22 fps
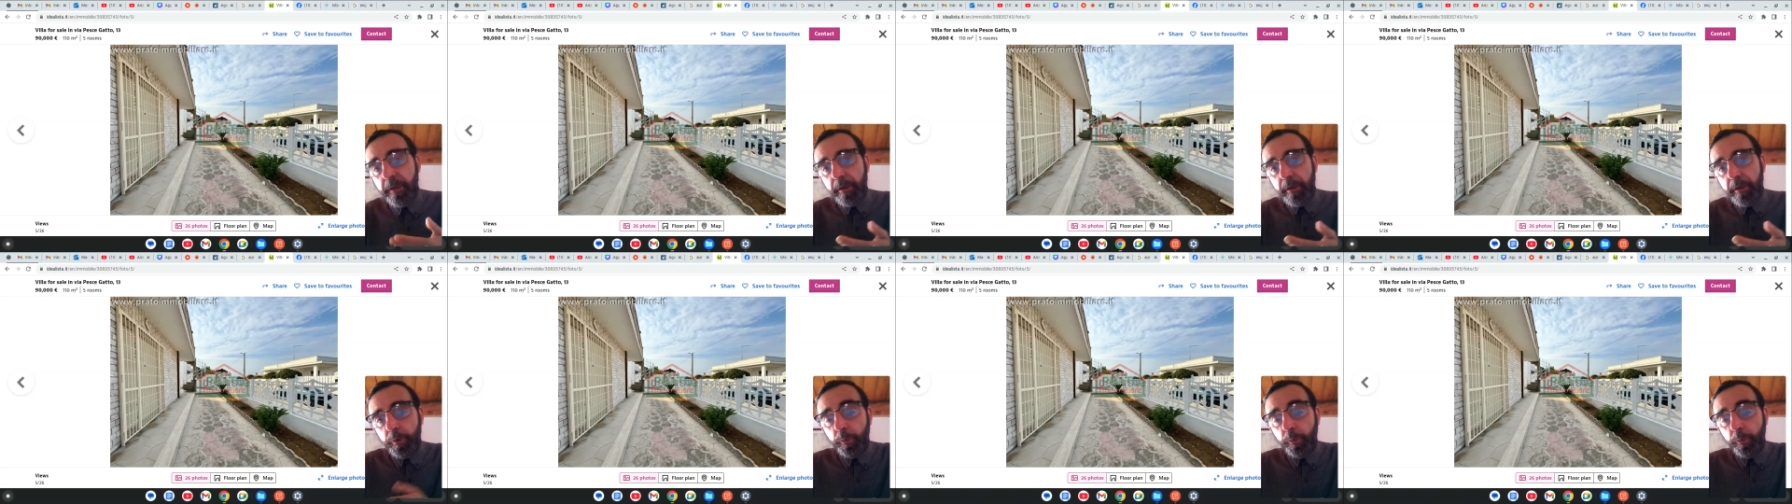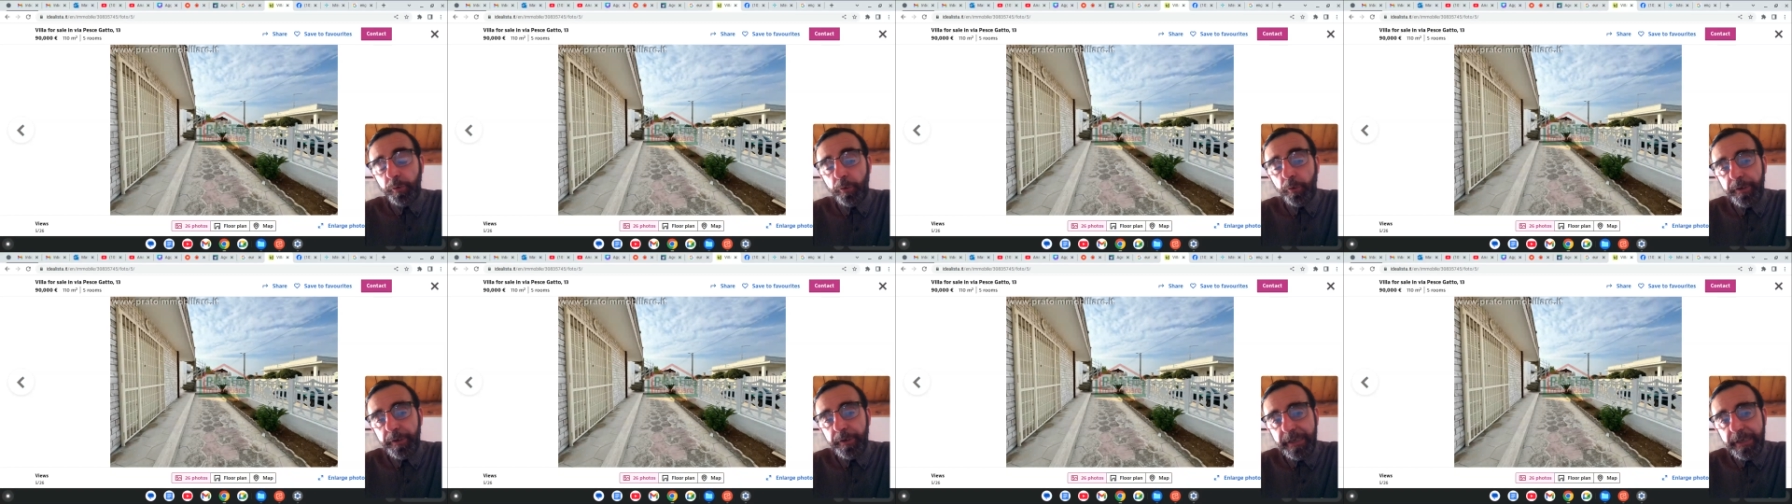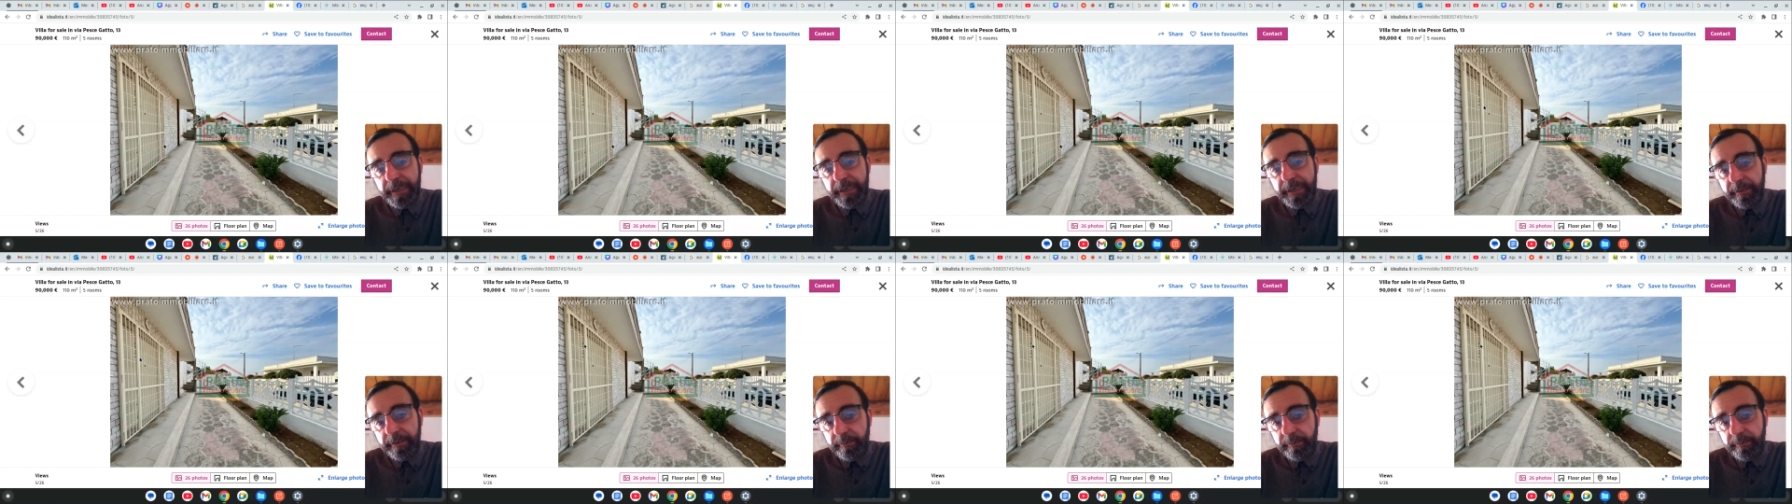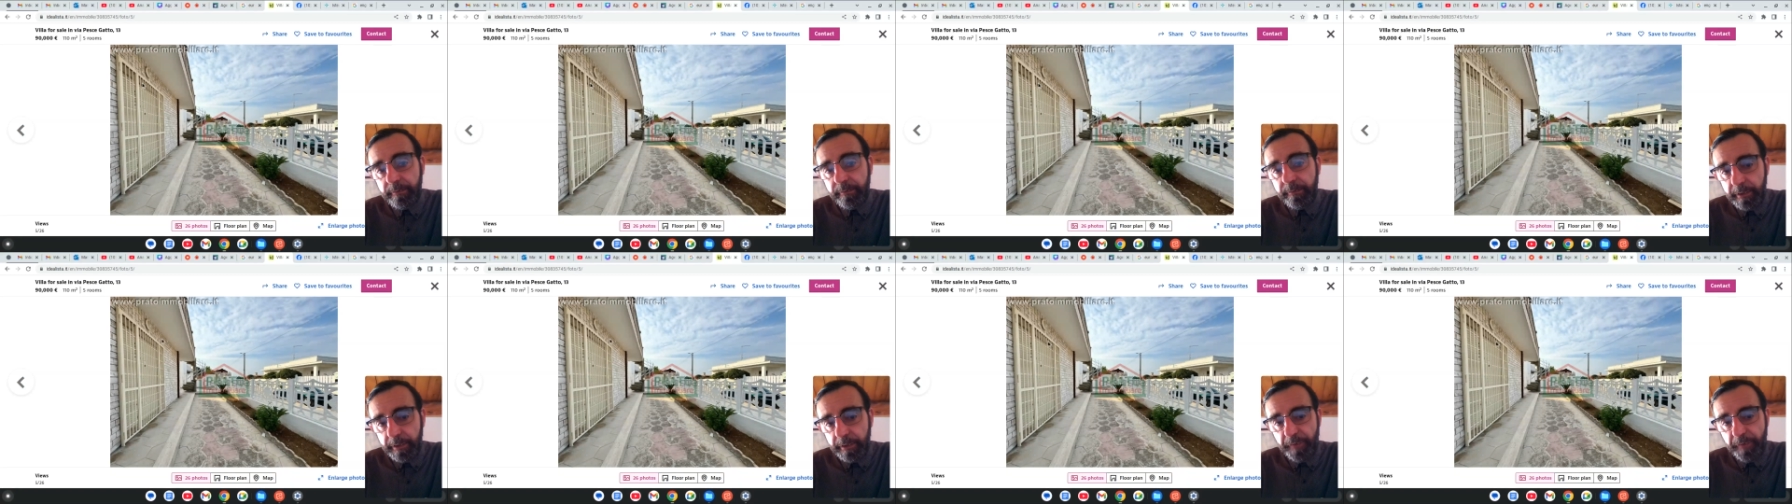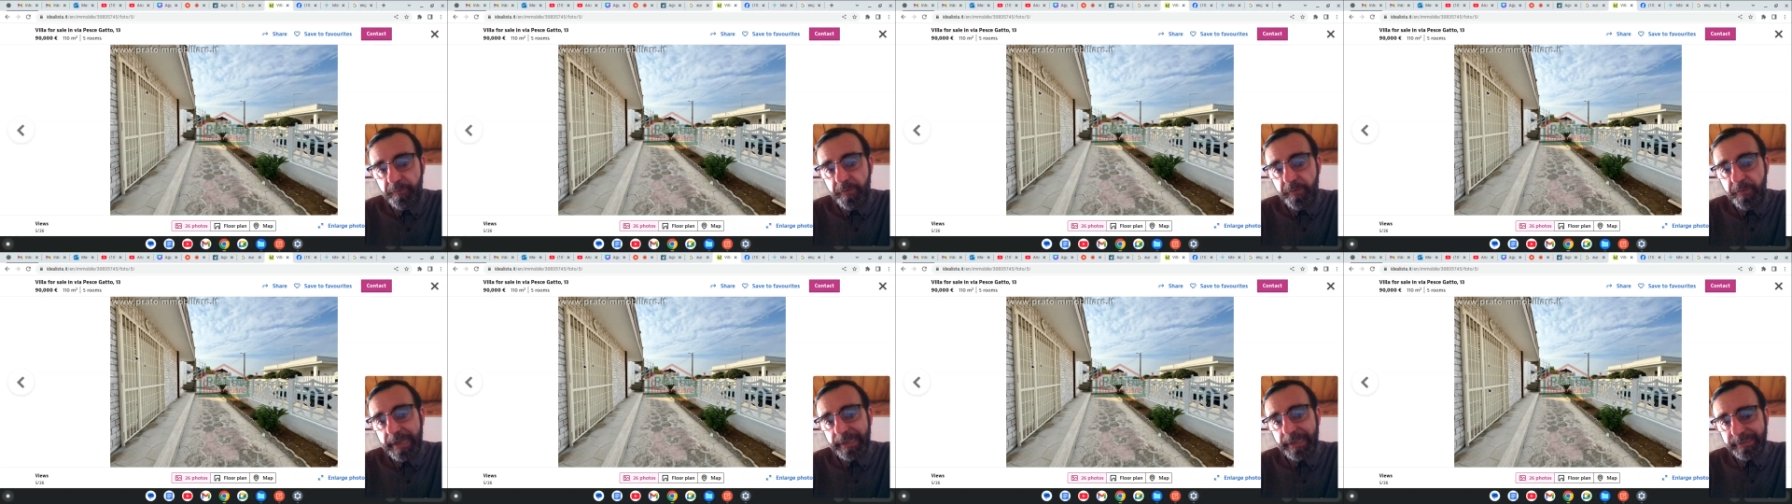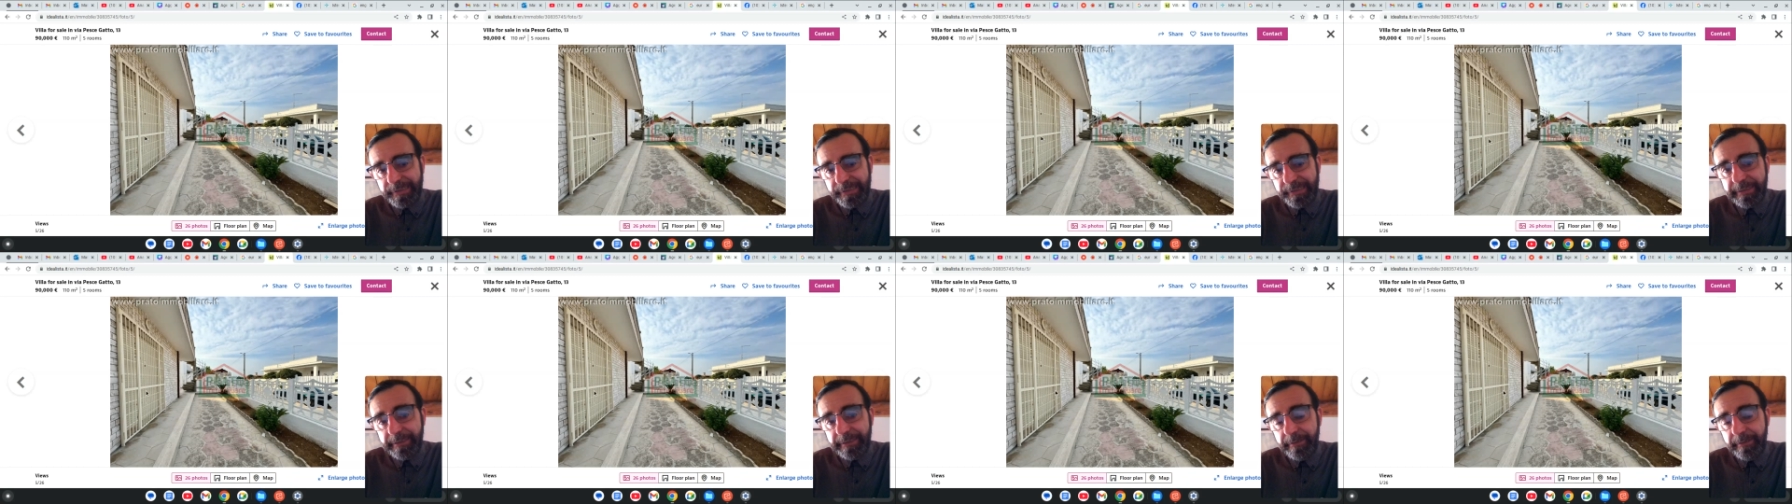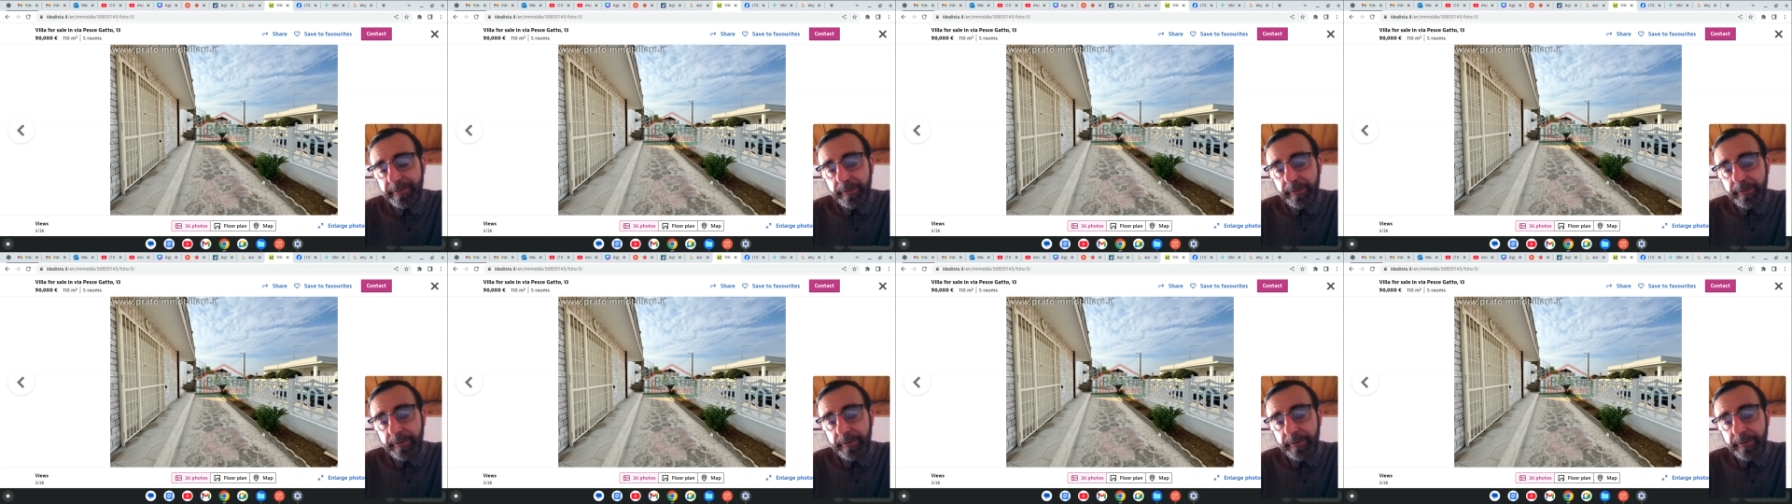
you don't need the fence,